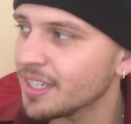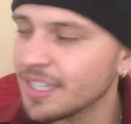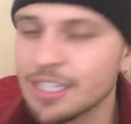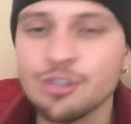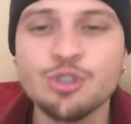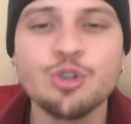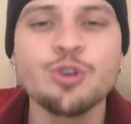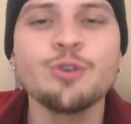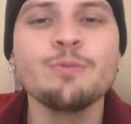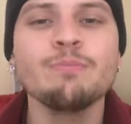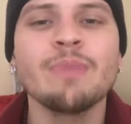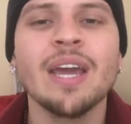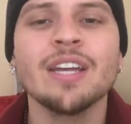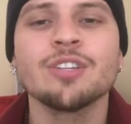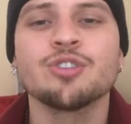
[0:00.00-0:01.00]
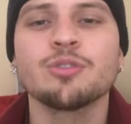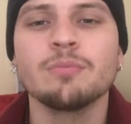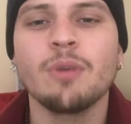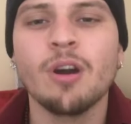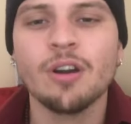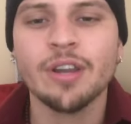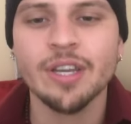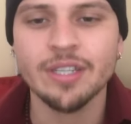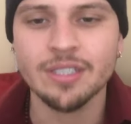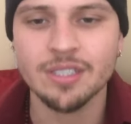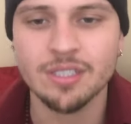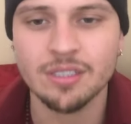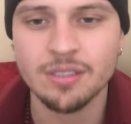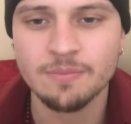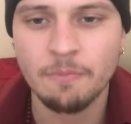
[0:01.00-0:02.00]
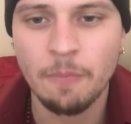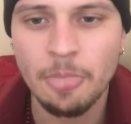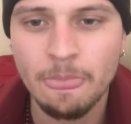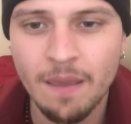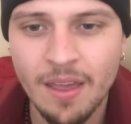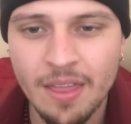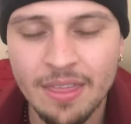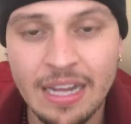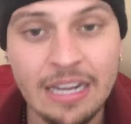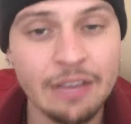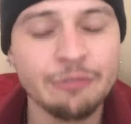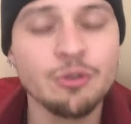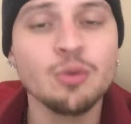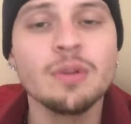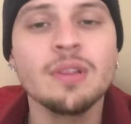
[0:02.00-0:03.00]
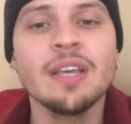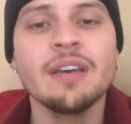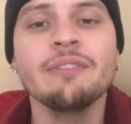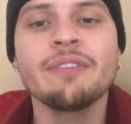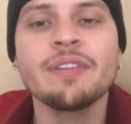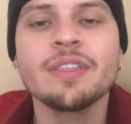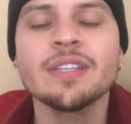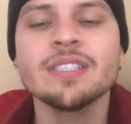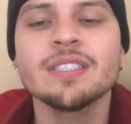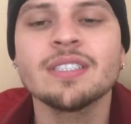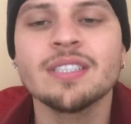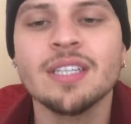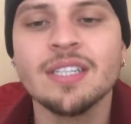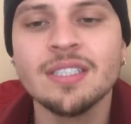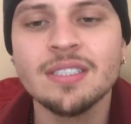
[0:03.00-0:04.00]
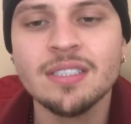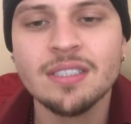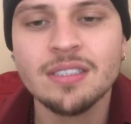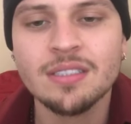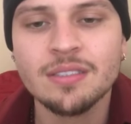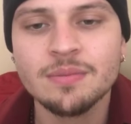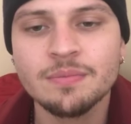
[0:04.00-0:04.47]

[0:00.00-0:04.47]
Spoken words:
in 2 major markets that if you live in these cities,